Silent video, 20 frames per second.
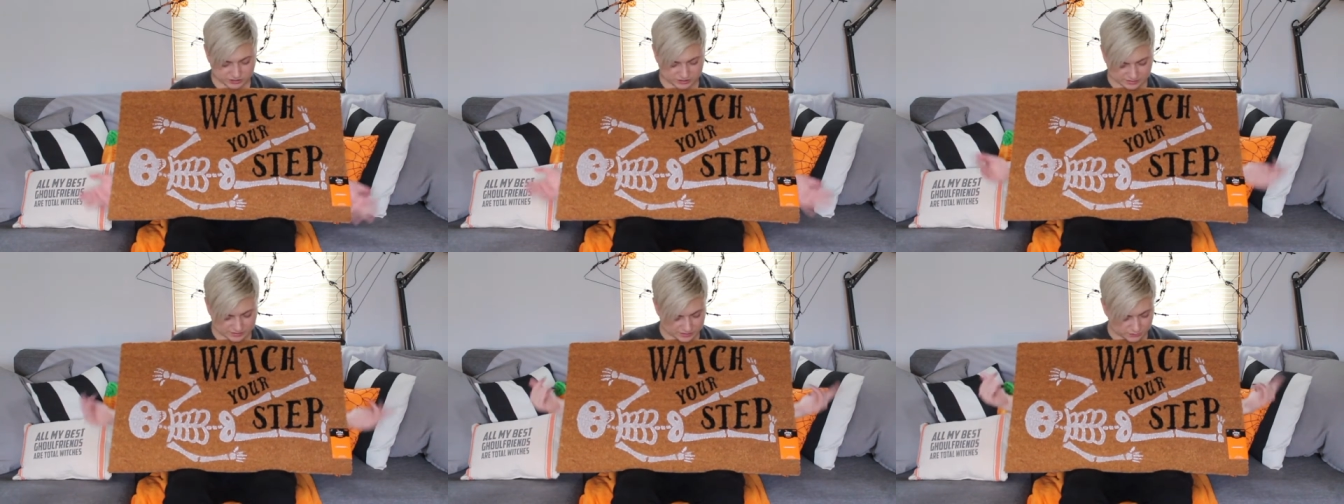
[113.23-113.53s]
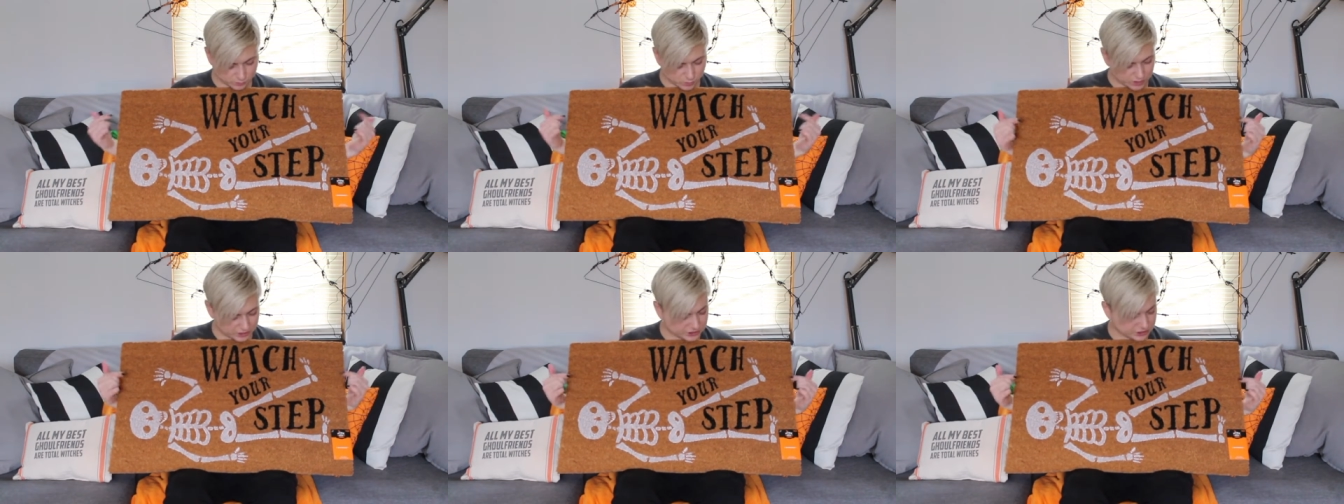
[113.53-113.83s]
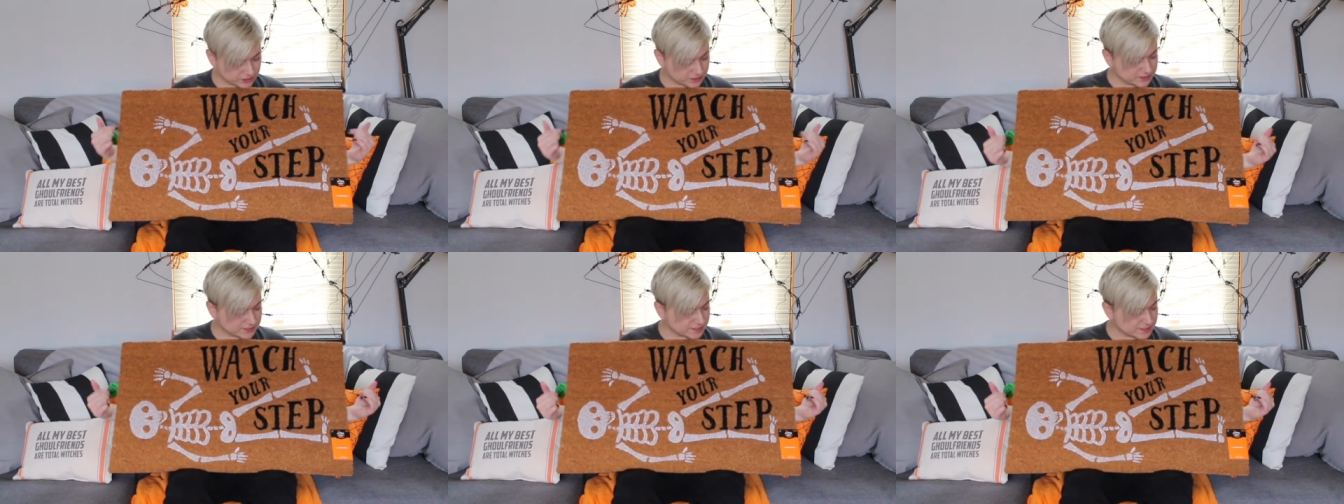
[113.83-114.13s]
It says
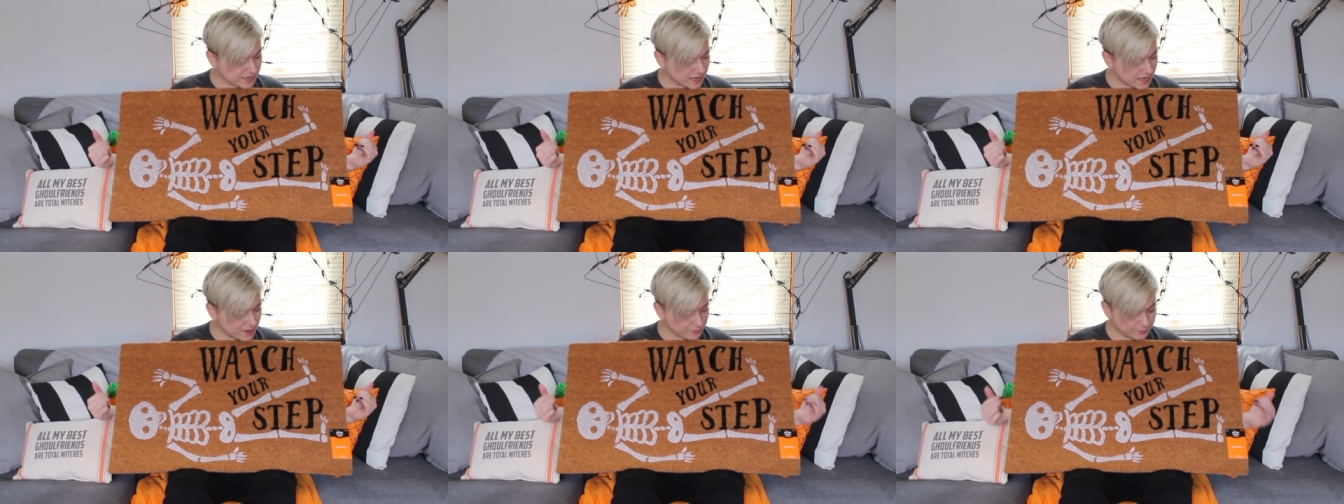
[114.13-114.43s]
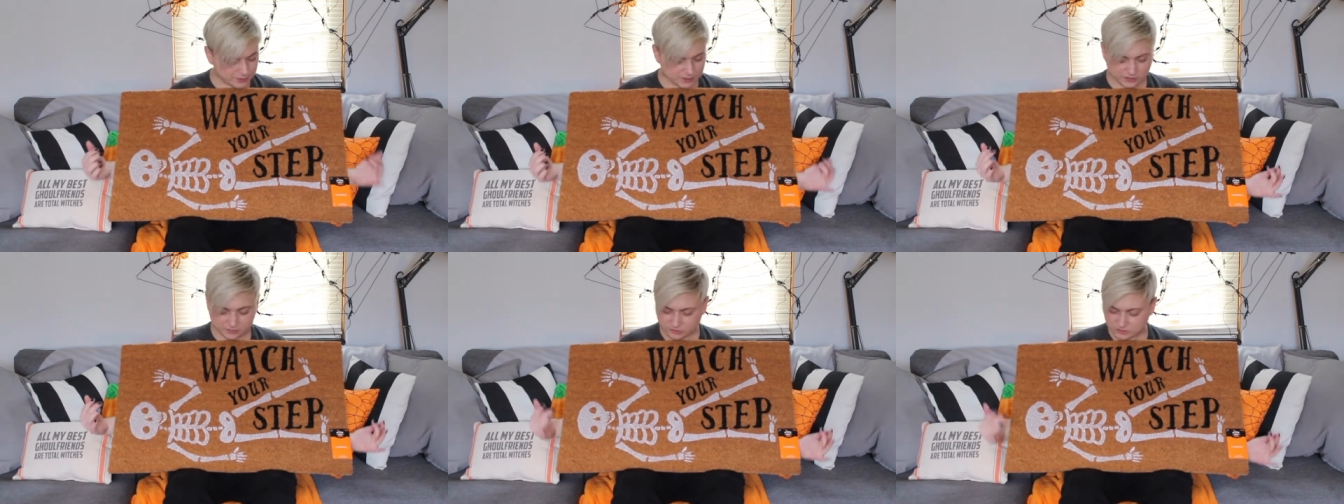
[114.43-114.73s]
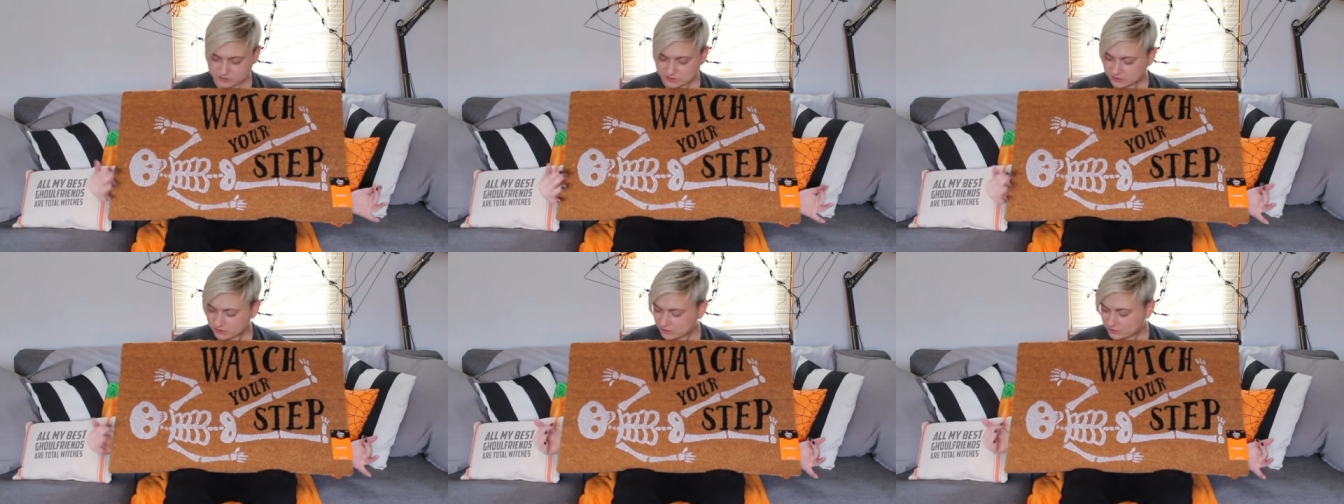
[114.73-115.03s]
watch your step and
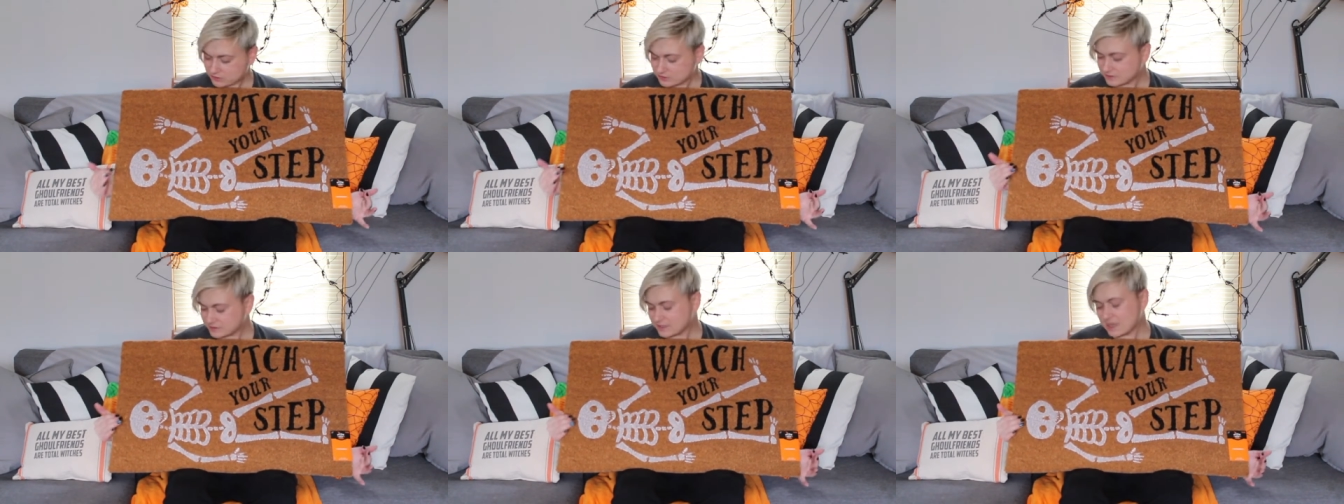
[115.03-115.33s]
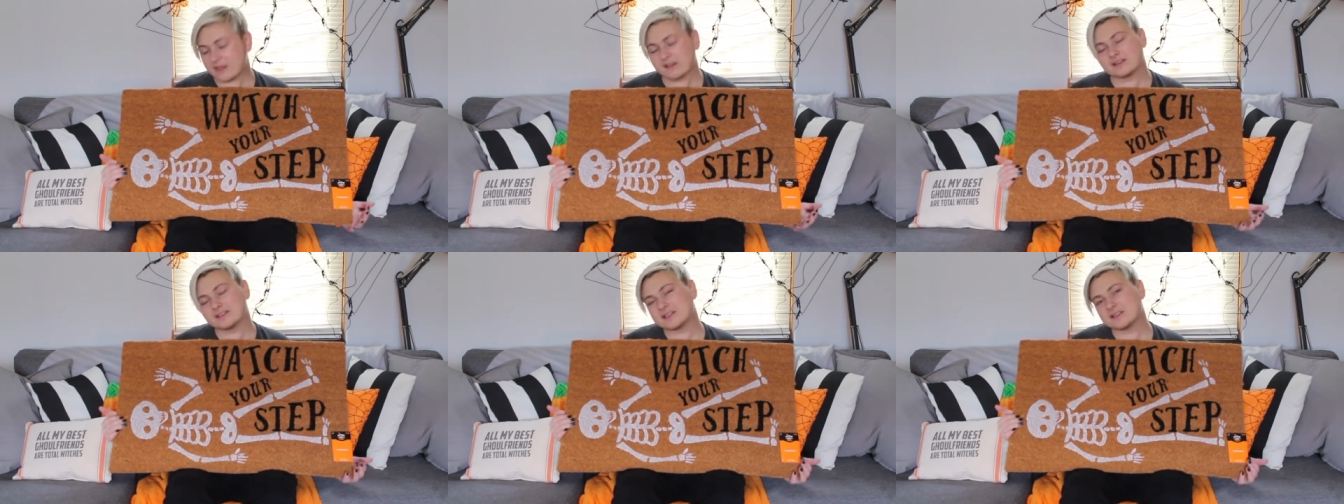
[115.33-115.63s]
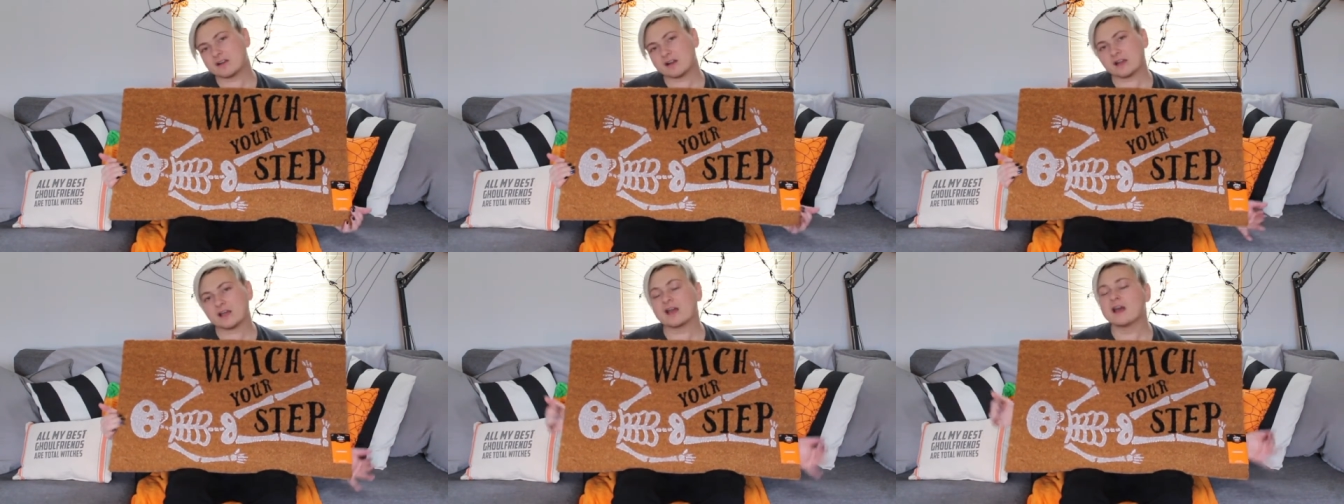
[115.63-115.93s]
there's a little
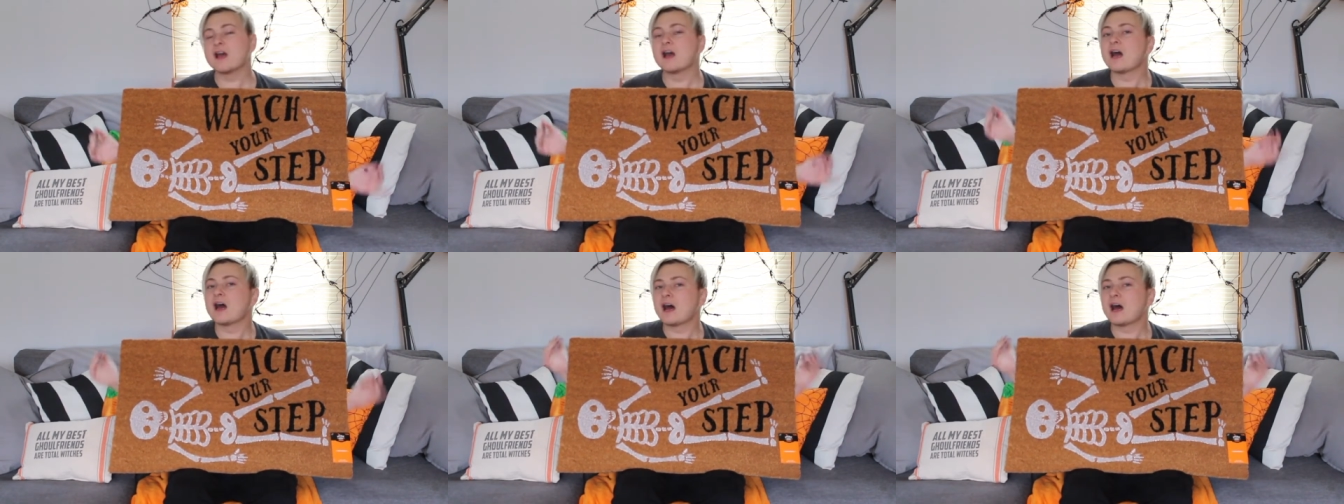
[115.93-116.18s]
skeleton on it.